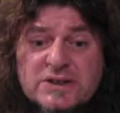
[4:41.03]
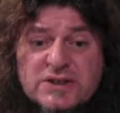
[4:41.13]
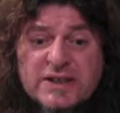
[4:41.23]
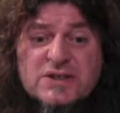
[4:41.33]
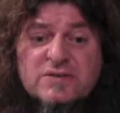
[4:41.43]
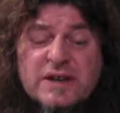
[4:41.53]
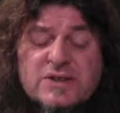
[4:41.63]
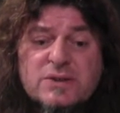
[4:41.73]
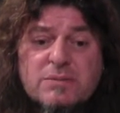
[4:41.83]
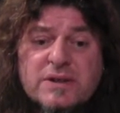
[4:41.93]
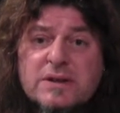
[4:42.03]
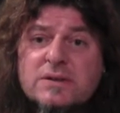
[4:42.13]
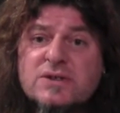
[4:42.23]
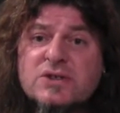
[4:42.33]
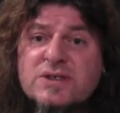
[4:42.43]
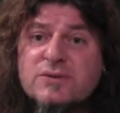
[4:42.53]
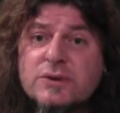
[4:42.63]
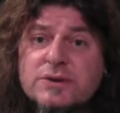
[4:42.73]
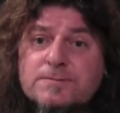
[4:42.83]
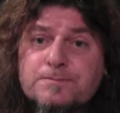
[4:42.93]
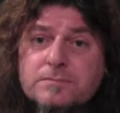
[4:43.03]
It's nice to find something that's different.